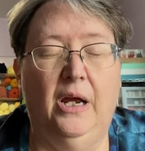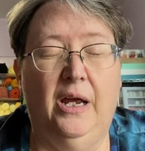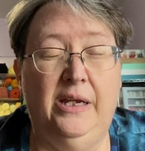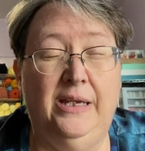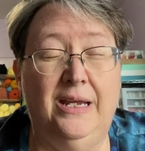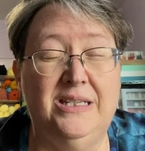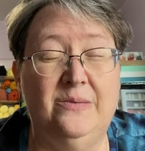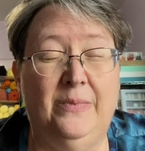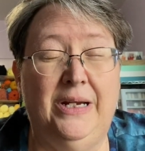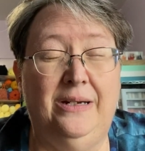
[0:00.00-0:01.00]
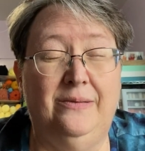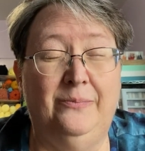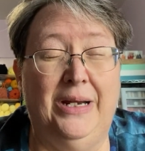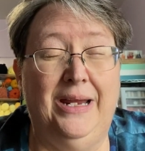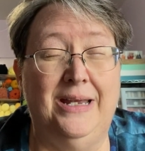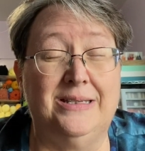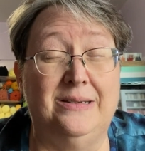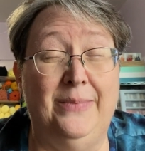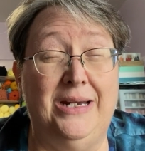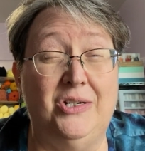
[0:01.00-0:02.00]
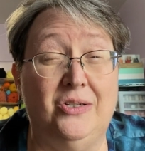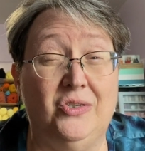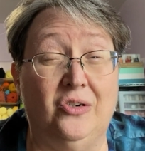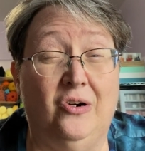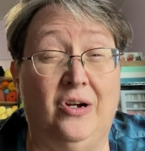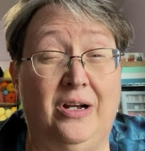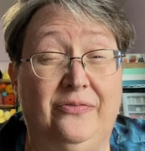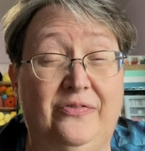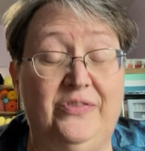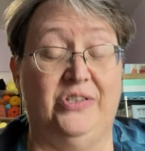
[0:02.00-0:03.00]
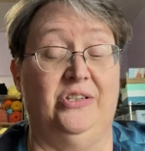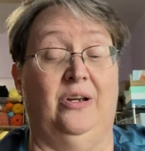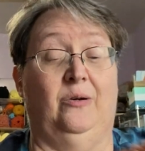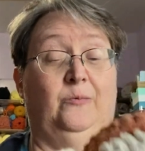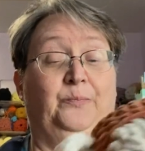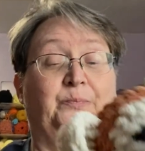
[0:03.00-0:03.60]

I guess my estimations are off. So